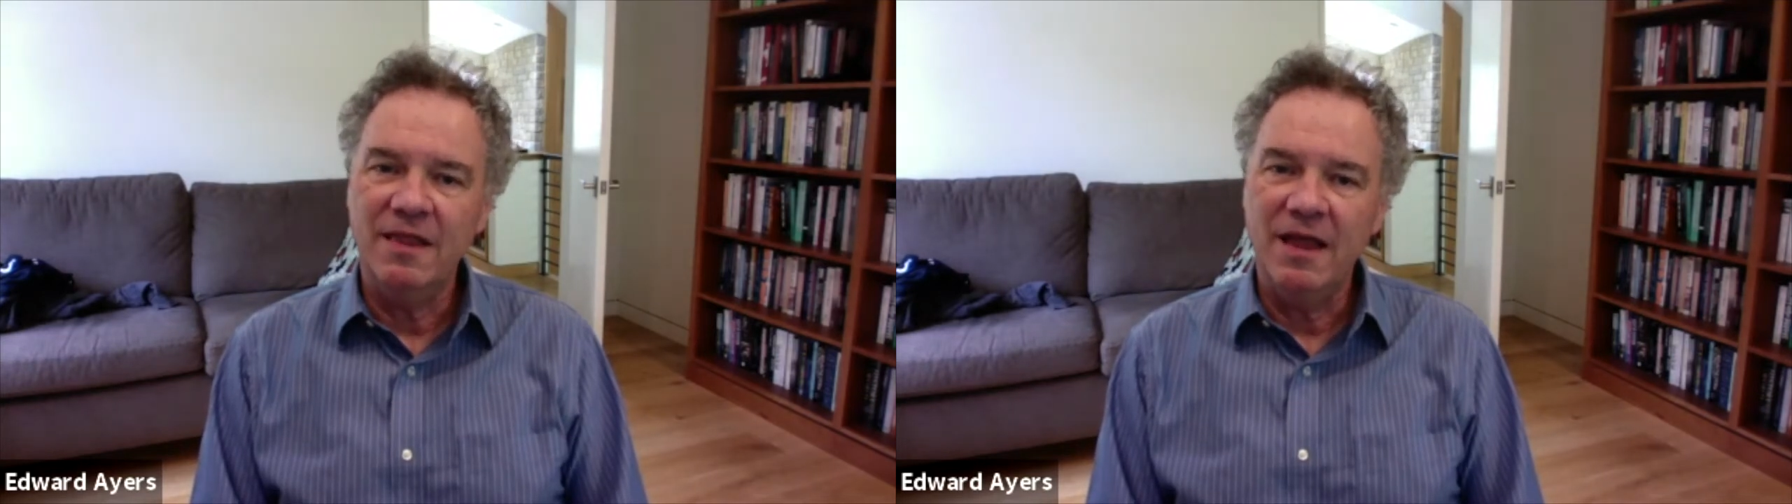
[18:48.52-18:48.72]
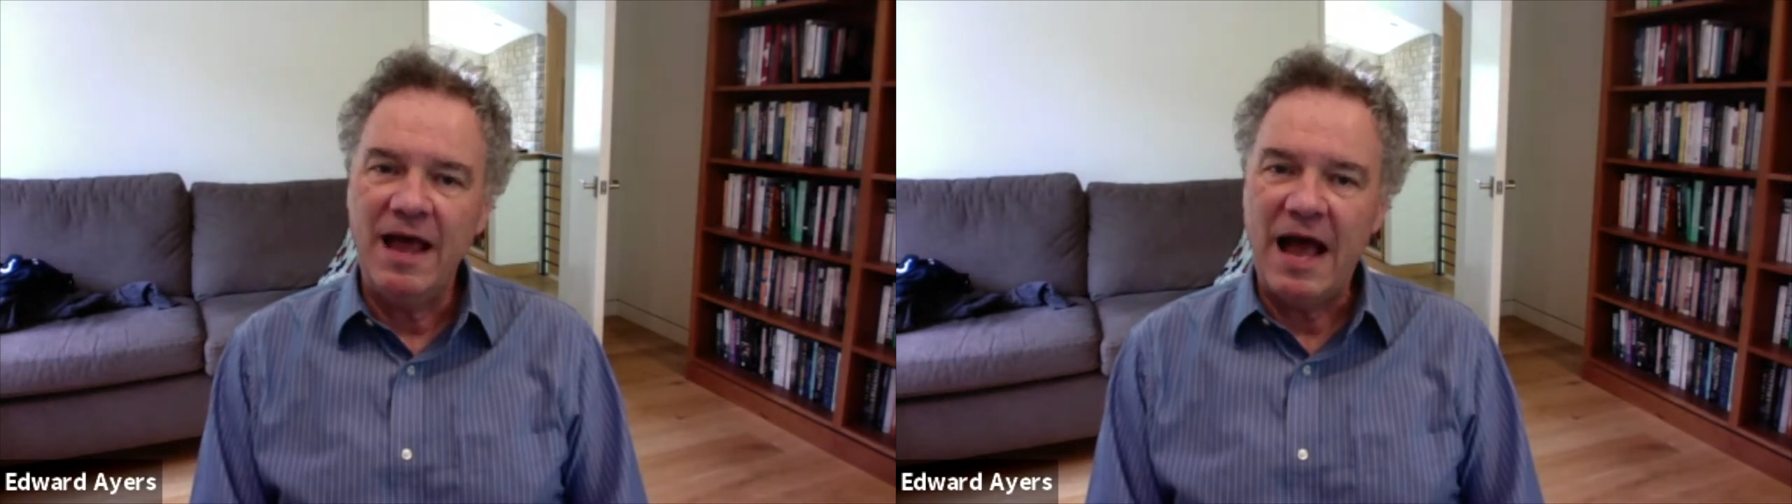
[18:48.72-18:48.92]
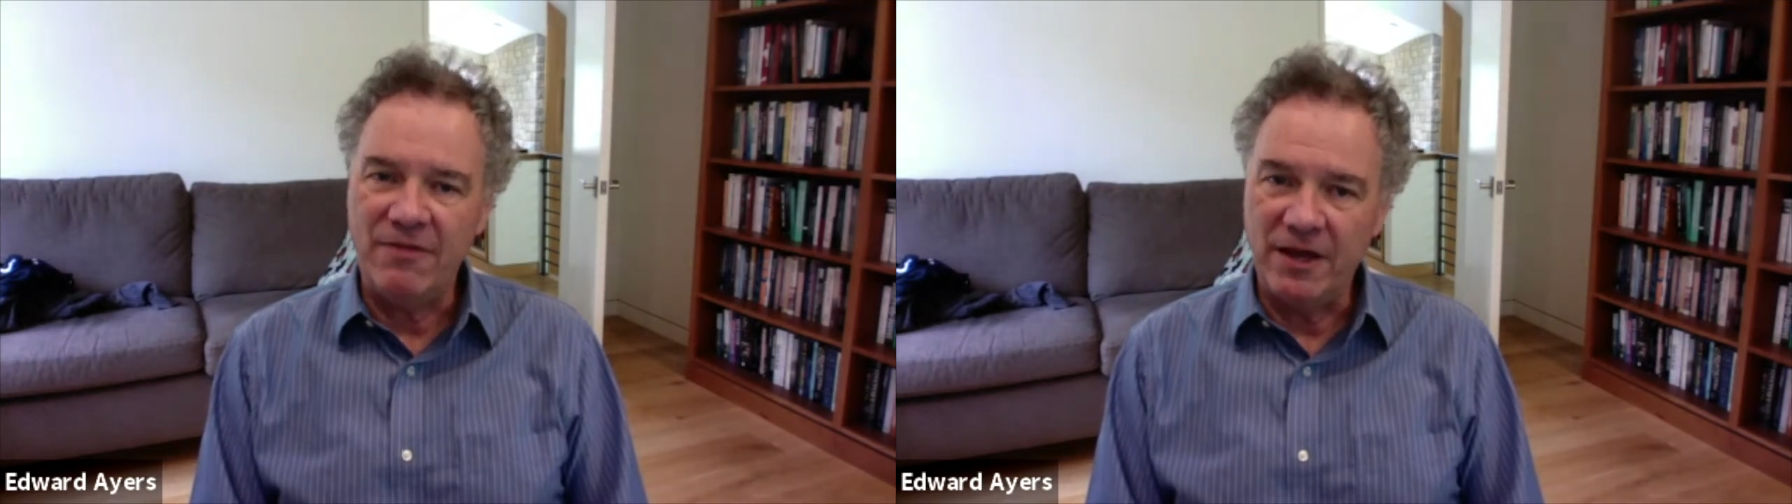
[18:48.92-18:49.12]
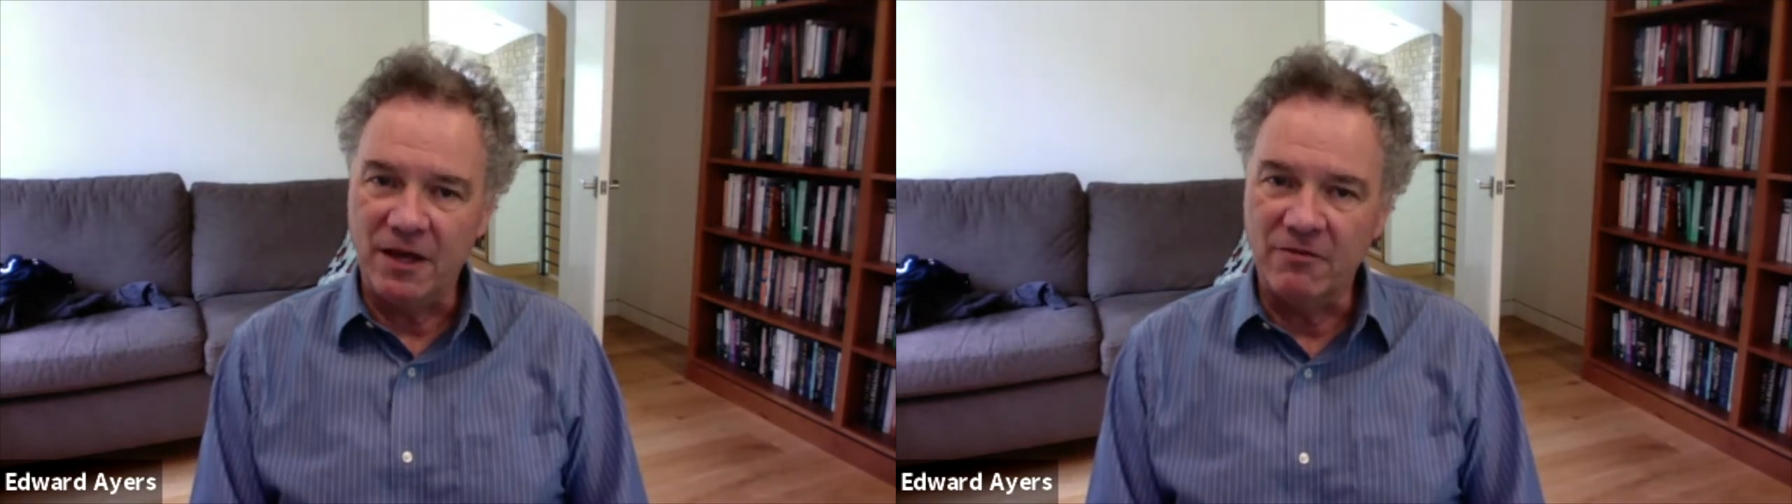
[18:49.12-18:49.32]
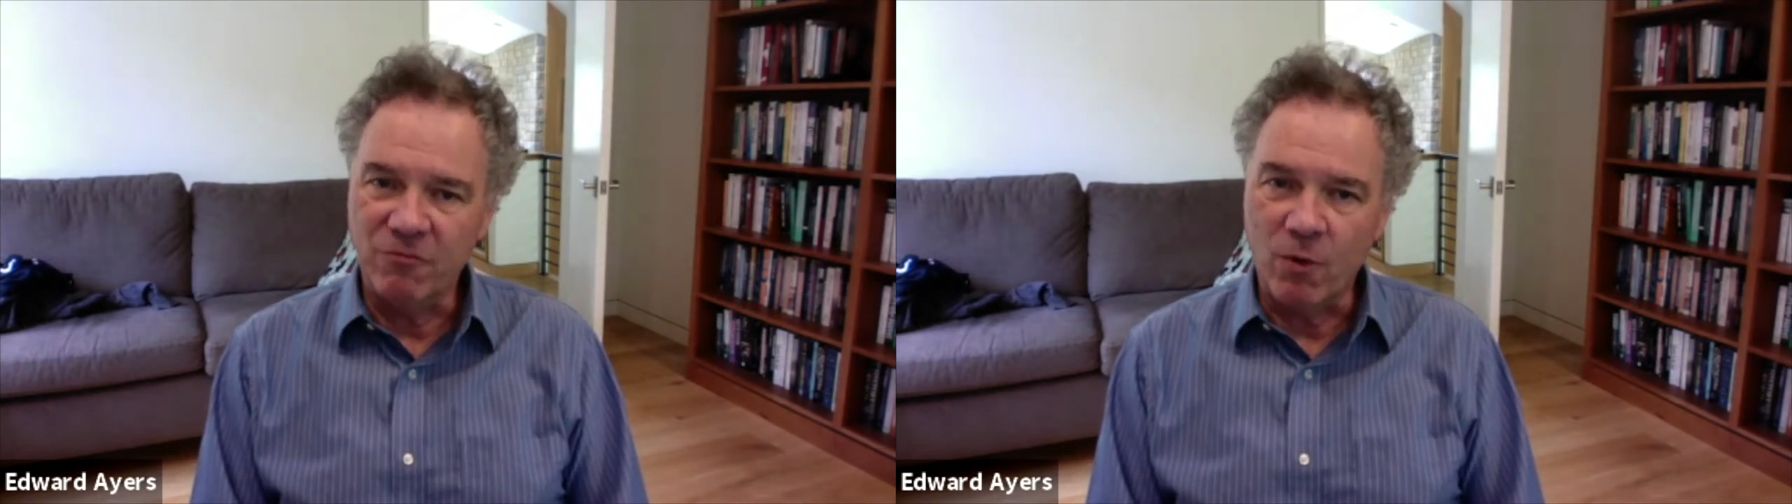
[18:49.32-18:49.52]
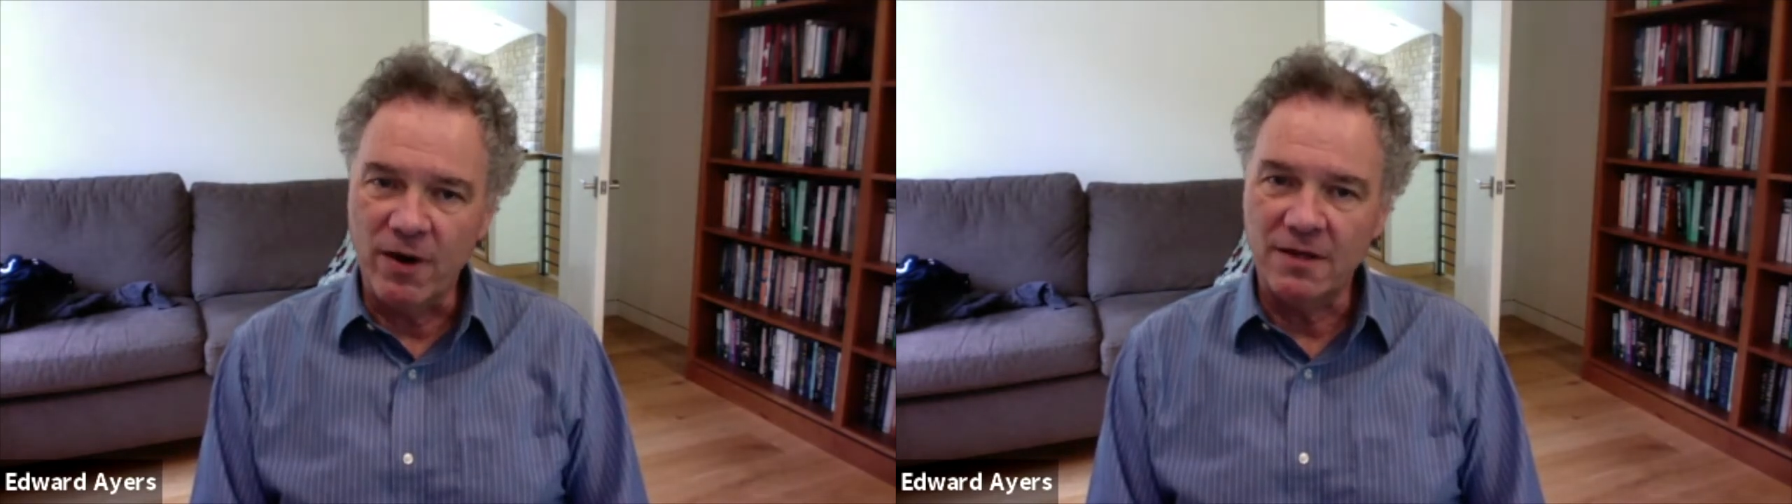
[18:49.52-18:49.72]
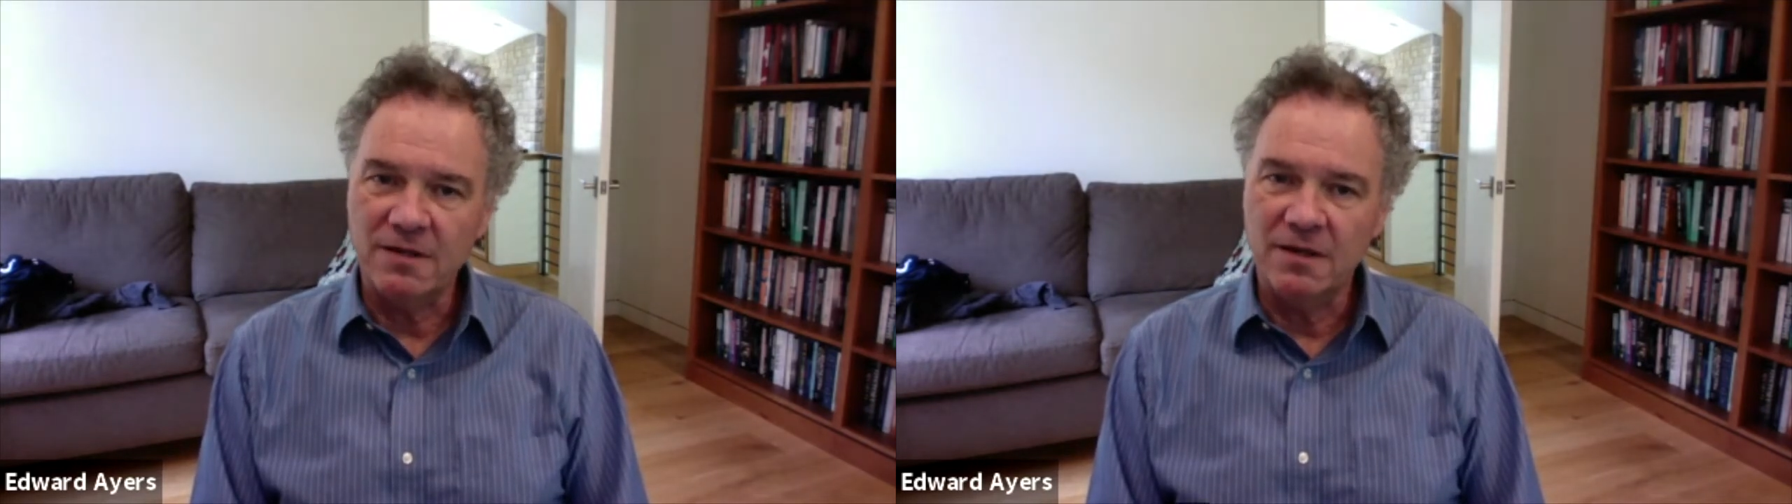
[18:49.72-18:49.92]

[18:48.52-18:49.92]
how they can afford it.